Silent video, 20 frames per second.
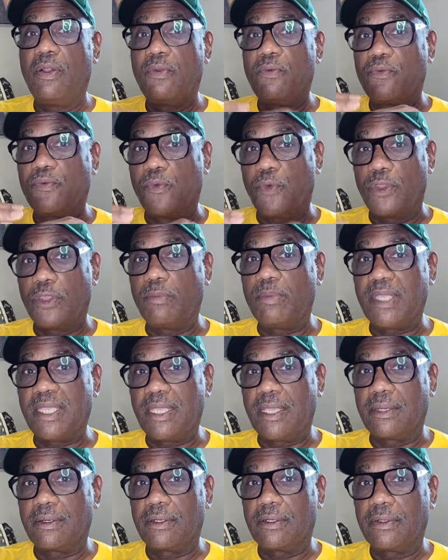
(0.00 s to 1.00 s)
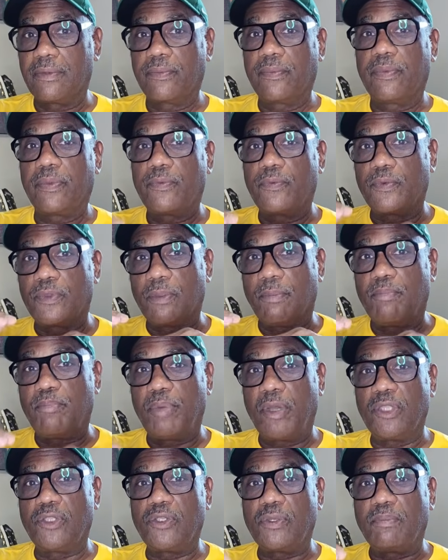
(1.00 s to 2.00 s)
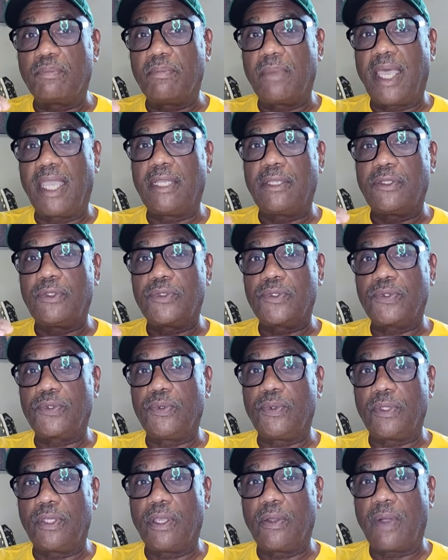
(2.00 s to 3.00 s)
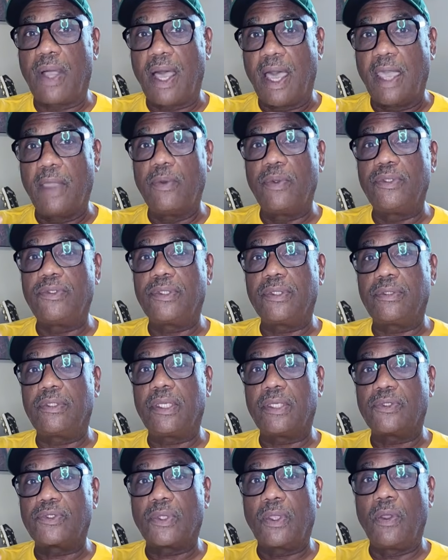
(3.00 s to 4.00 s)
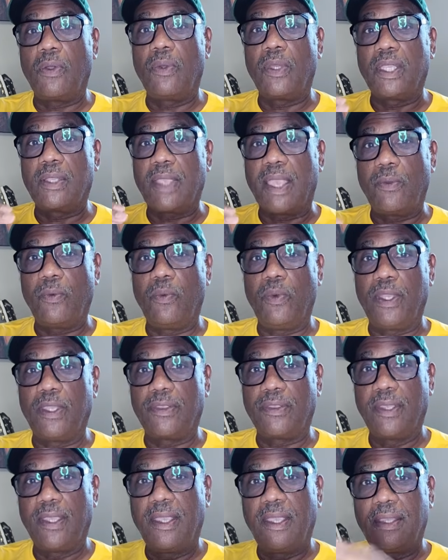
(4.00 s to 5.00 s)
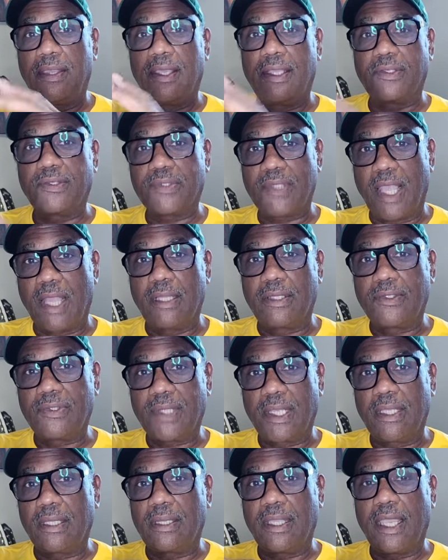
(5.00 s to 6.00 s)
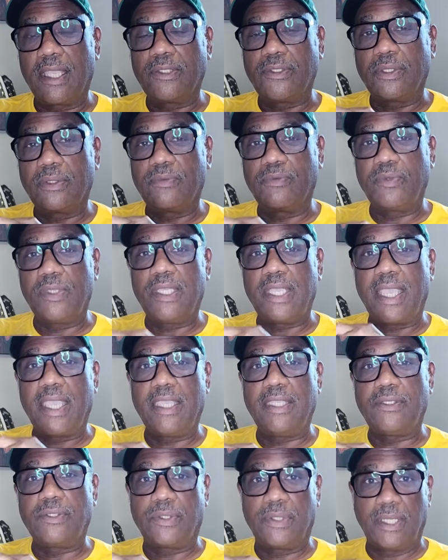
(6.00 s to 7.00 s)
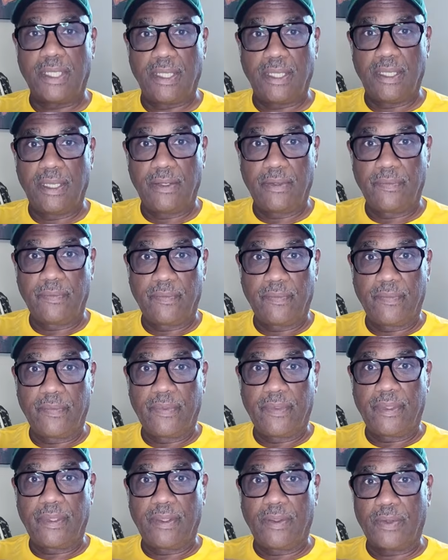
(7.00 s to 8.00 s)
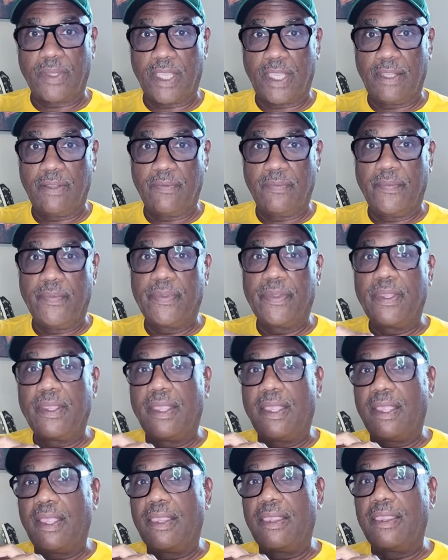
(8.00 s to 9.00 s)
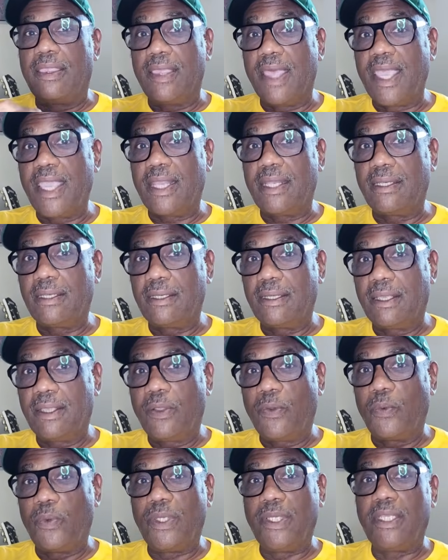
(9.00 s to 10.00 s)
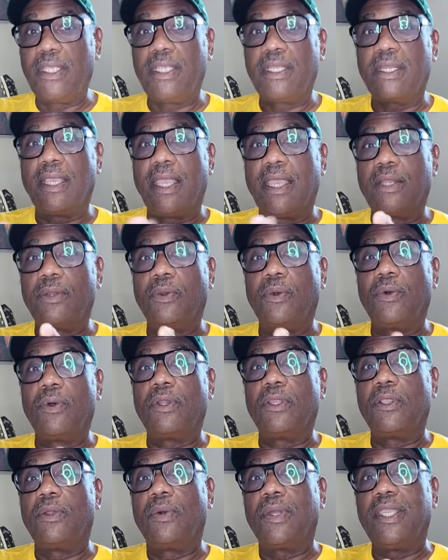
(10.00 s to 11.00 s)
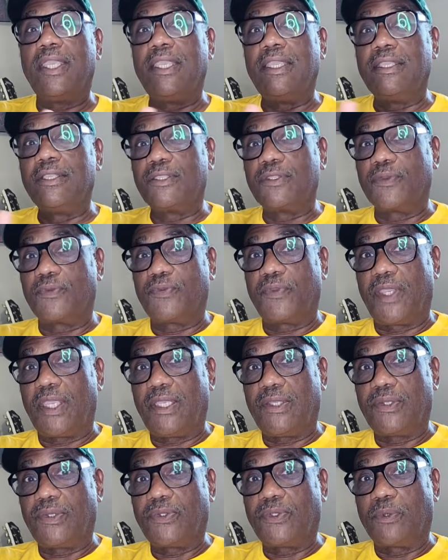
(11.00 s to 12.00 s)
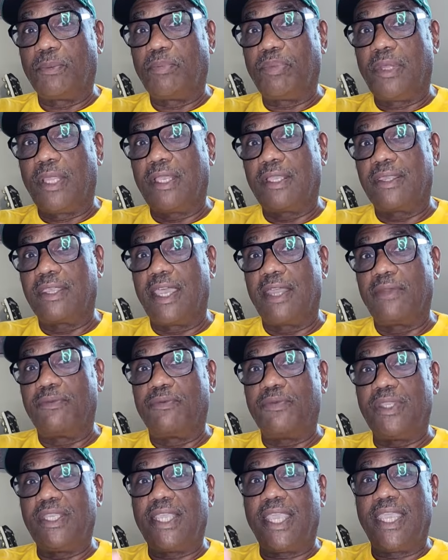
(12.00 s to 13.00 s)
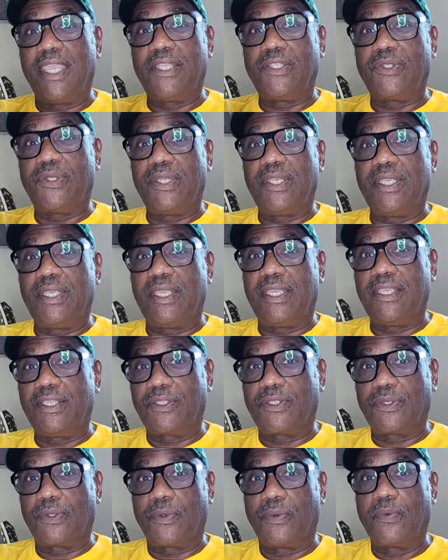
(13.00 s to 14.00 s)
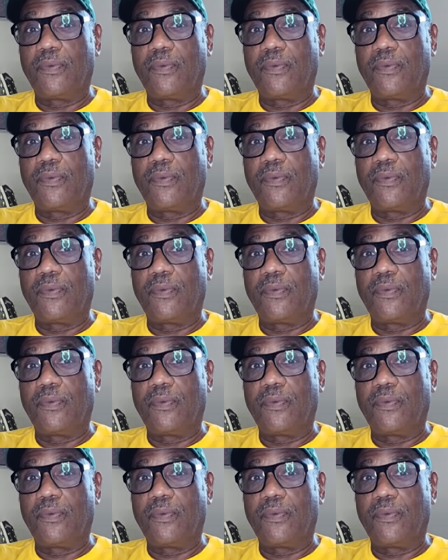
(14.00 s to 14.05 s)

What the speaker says: for the beginner, for the budget minded studio, I would suggest going with that solid state logic VHD. Okay, then we need an audio interface to plug that VHD into.